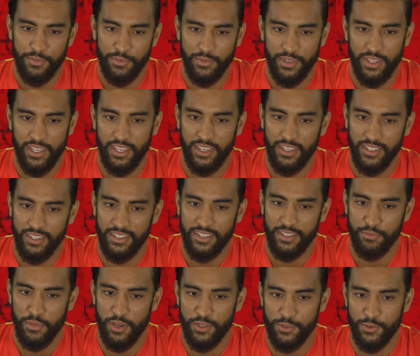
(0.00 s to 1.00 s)
The
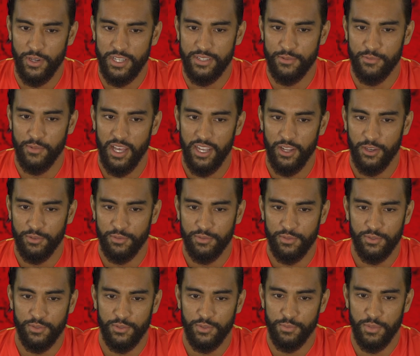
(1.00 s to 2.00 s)
most recent one,
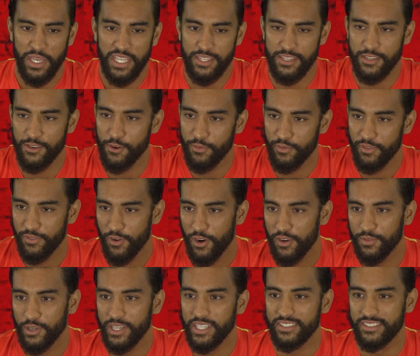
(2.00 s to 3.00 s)
I've been to Europe for
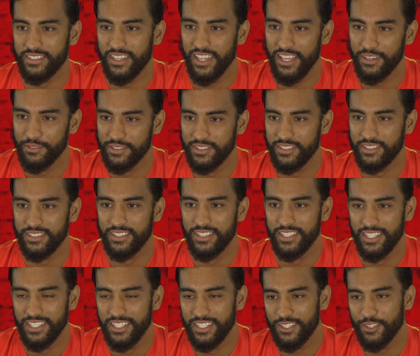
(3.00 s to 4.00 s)
5 weeks, so that was
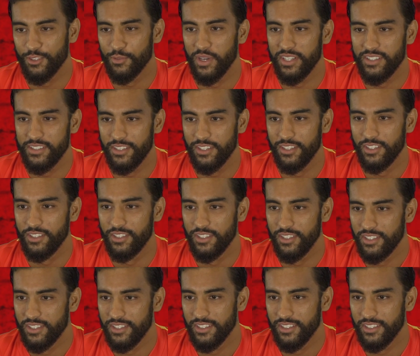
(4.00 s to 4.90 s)
a good one too.